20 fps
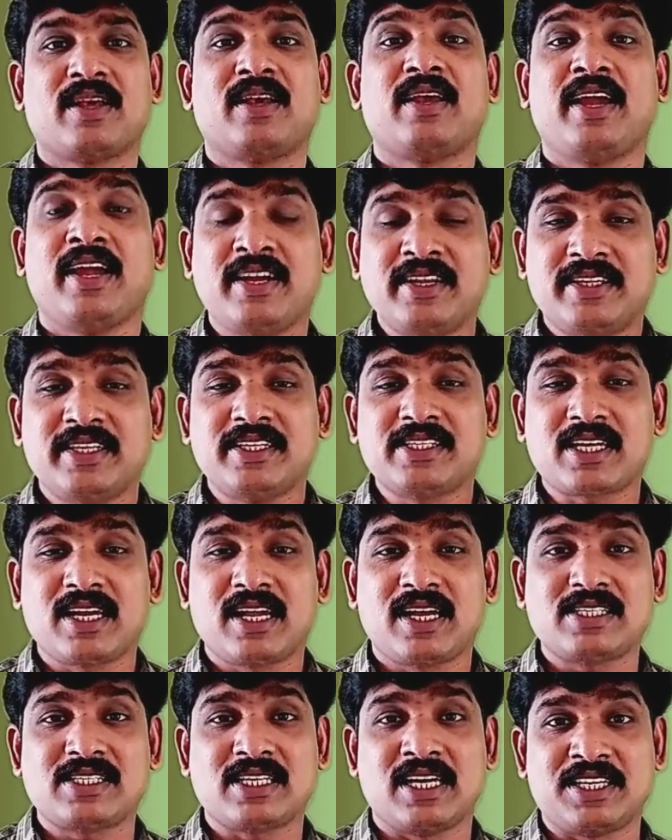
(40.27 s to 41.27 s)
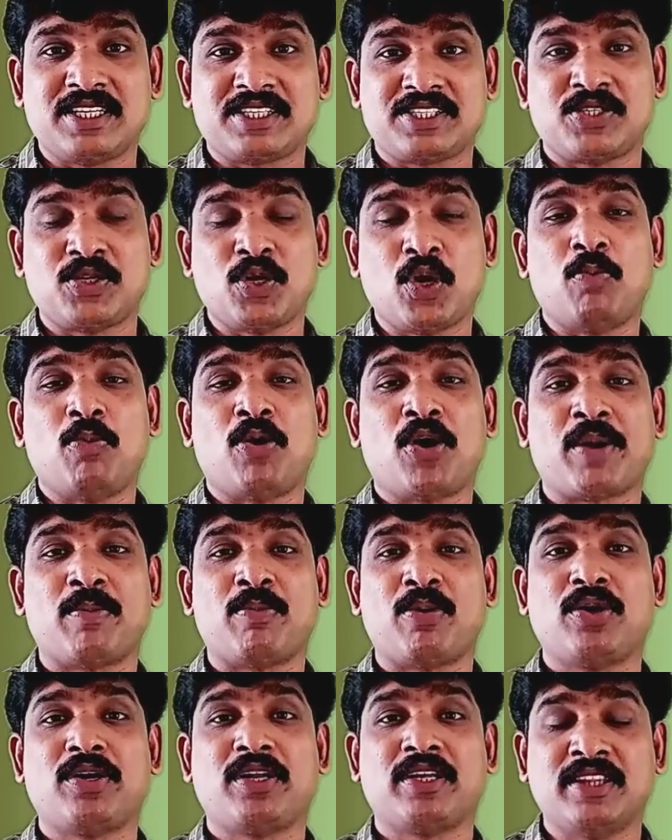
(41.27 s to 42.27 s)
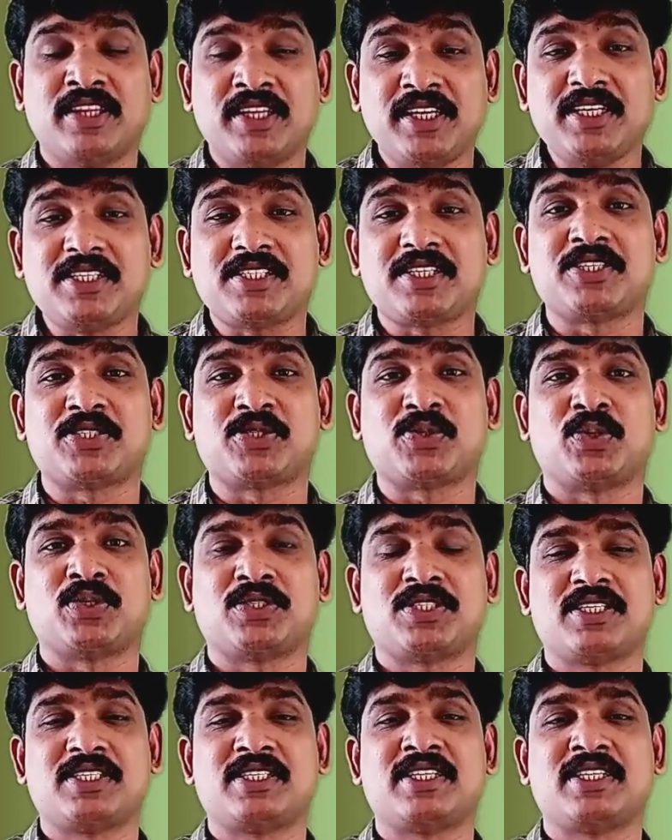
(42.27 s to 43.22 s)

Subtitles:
In this class, let us know more about these resources